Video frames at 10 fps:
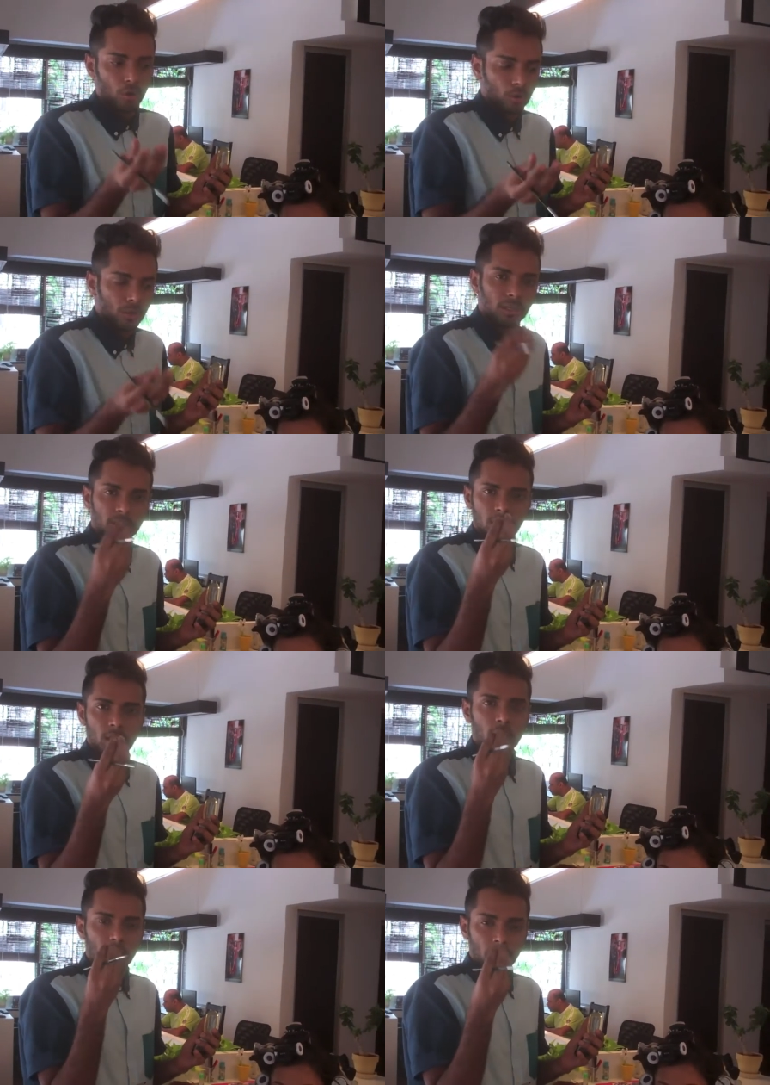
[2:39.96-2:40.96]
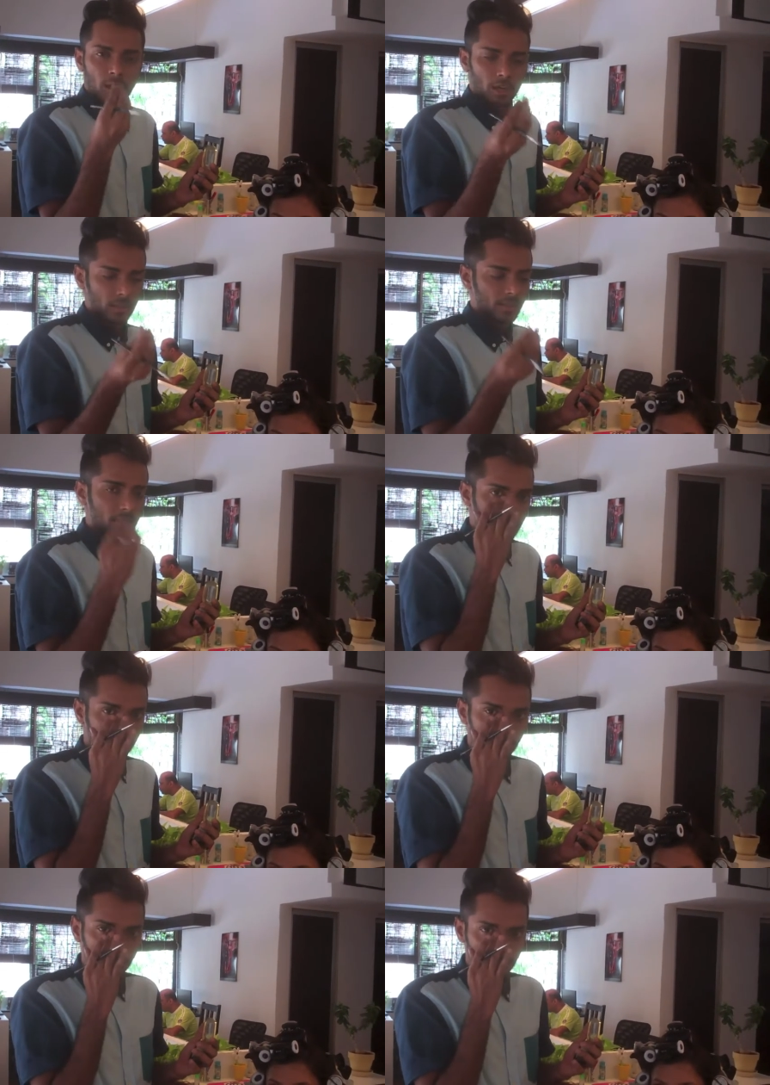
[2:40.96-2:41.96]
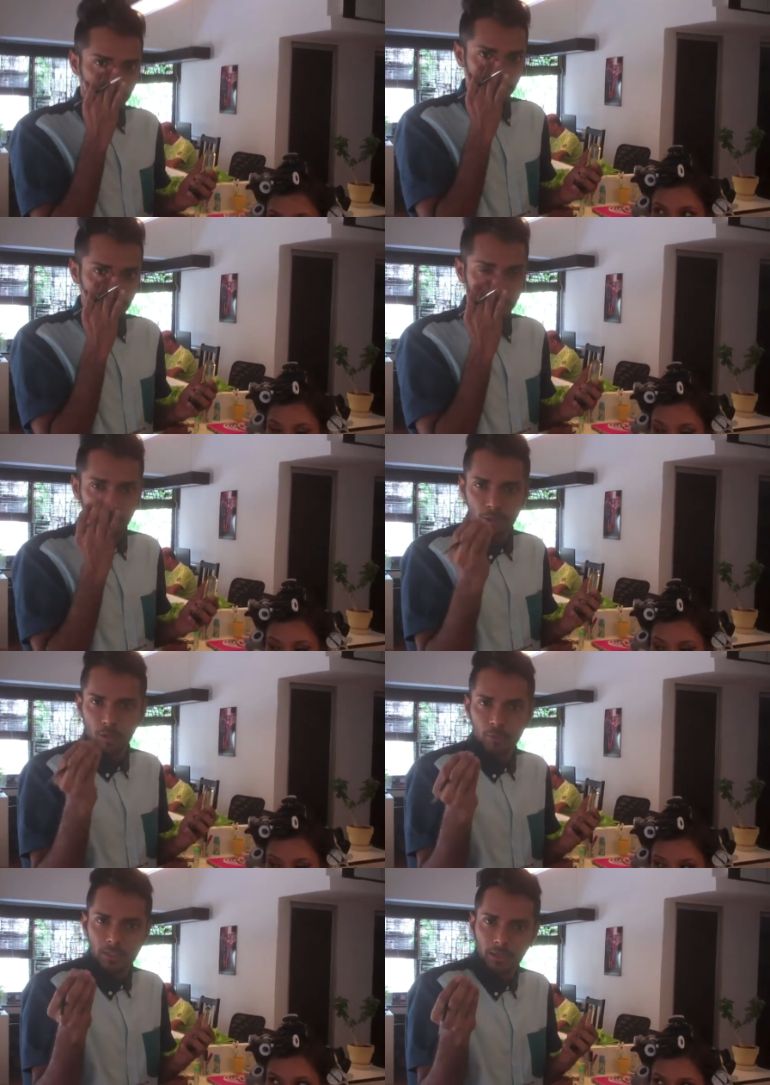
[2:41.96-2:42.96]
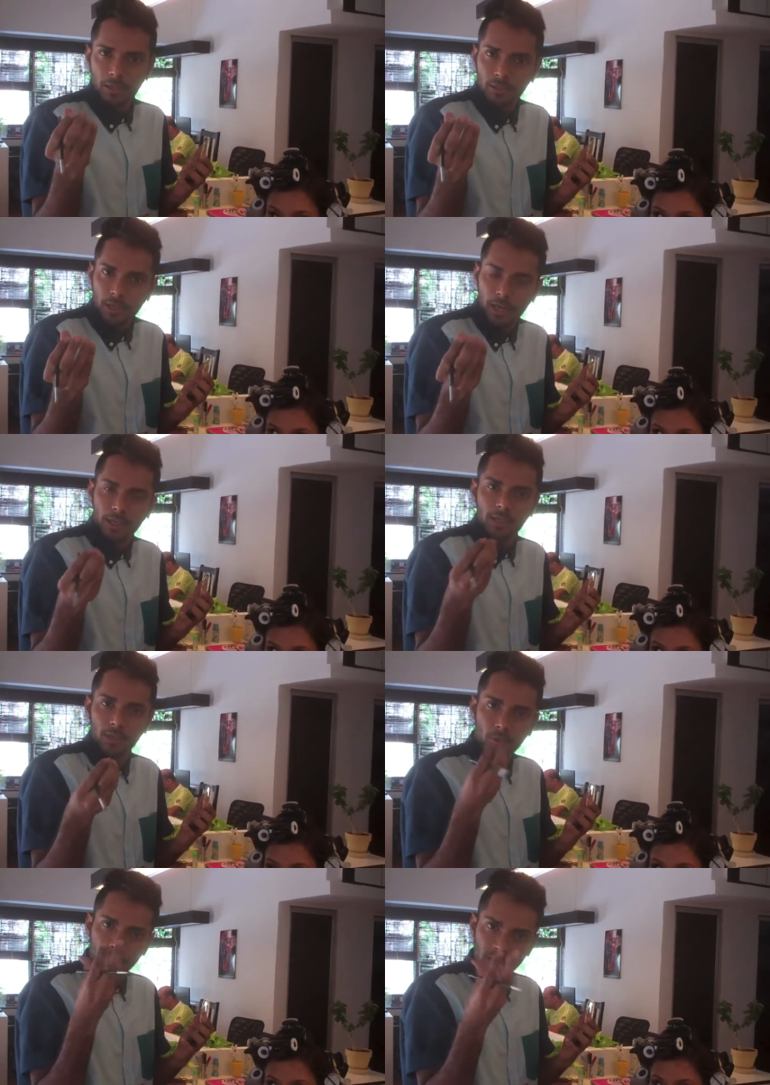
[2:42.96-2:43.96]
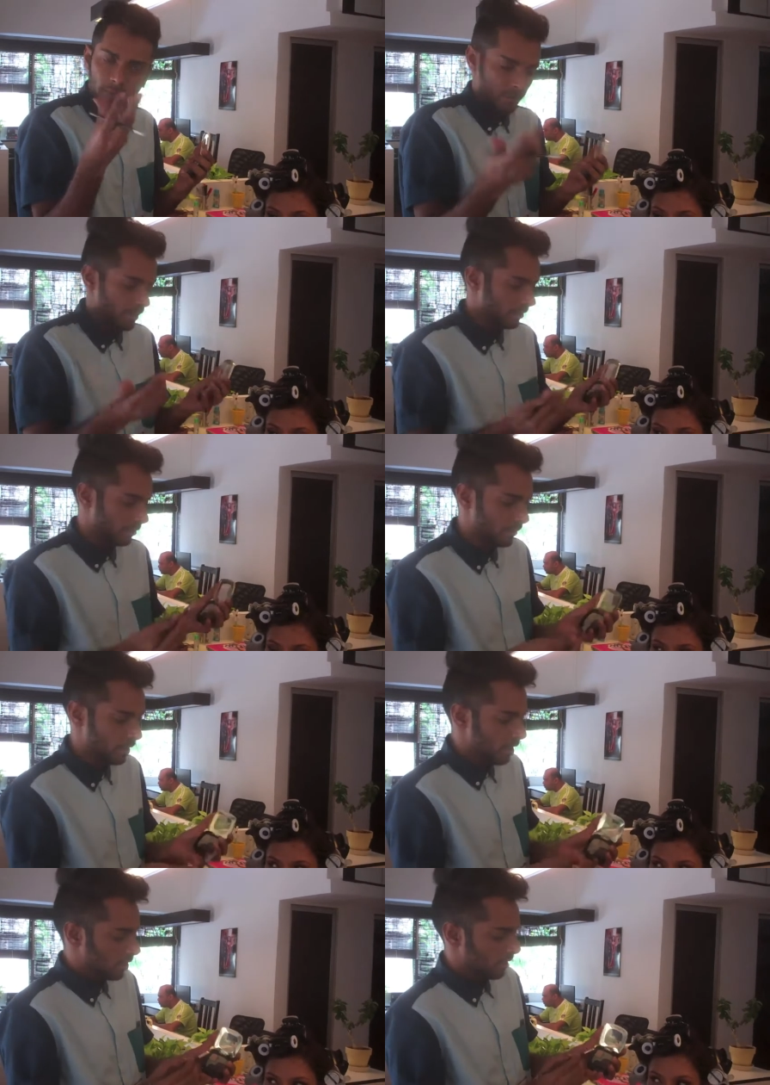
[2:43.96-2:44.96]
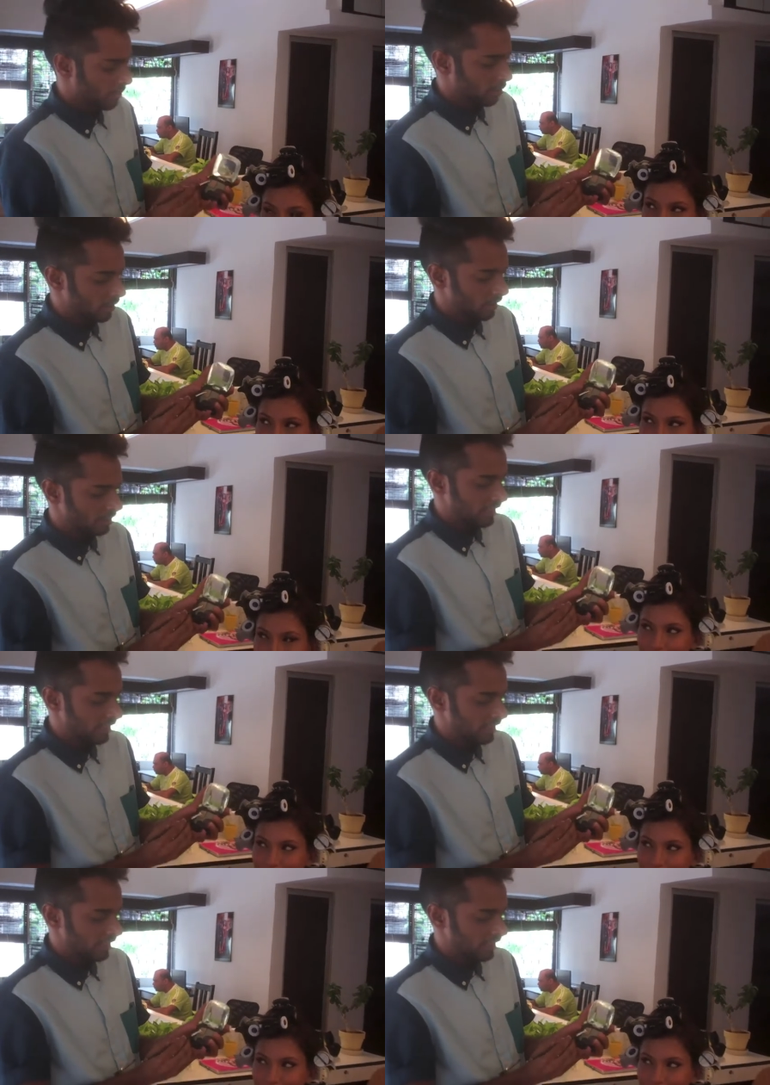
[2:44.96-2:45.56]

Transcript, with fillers: golden uh, tint that it looks almost like angelic and it opens up her eyes a little. So I'm using this